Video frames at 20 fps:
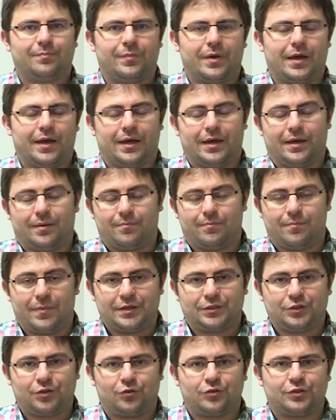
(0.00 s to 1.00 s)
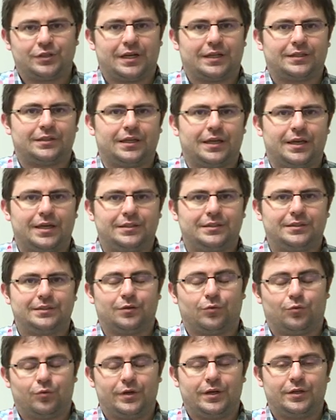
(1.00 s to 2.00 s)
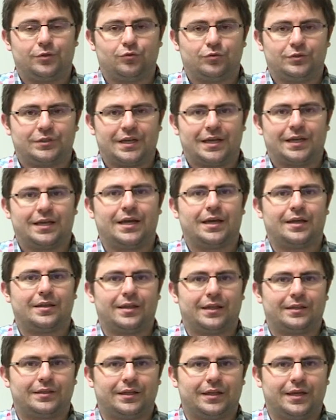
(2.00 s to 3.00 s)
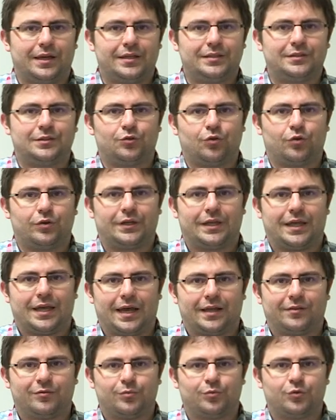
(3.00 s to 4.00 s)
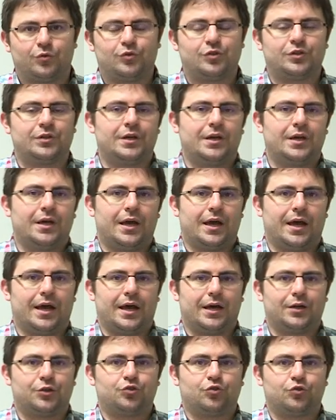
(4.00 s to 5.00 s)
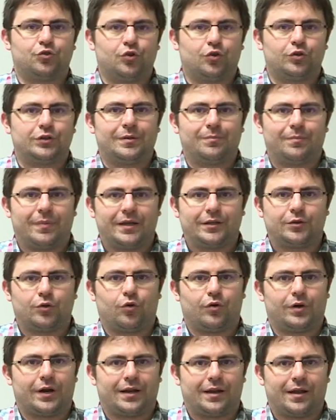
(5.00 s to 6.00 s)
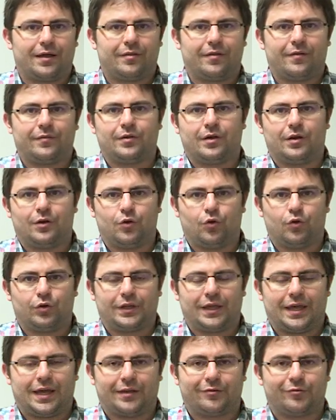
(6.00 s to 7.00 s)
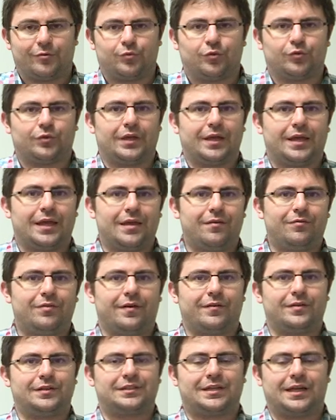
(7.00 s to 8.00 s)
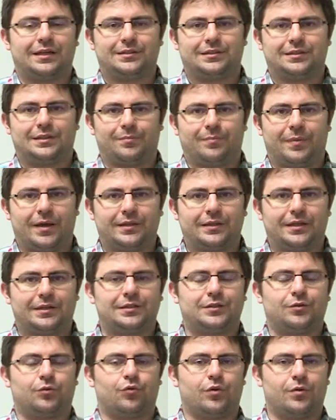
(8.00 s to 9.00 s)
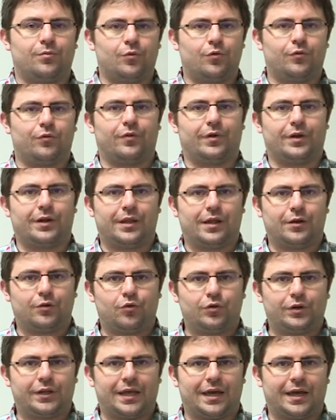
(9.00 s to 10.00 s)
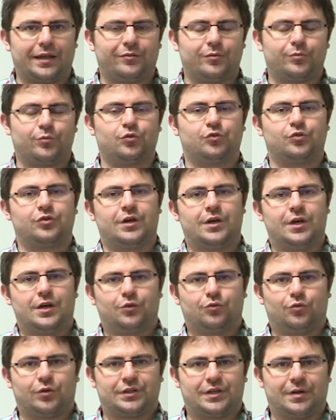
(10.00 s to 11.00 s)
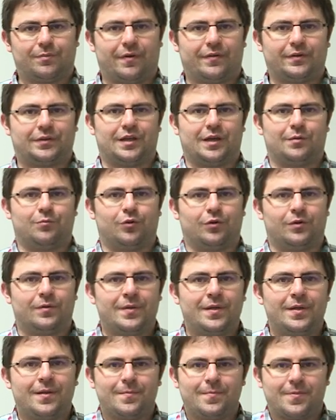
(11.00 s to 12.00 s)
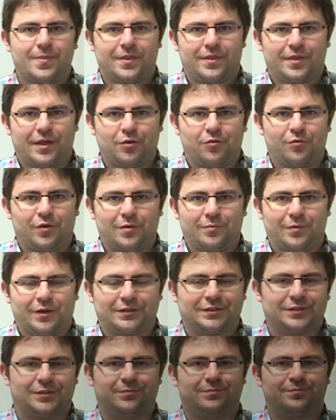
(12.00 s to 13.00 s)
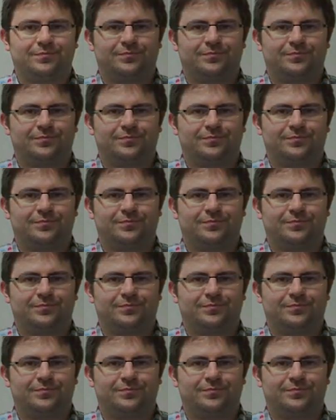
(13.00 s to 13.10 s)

uh, mentions that each, we need to check that each non-key attributes uh, should not depend on another non-key attribute. If there is such dependence, we move the non-key attributes to a separate table. Thank you very much.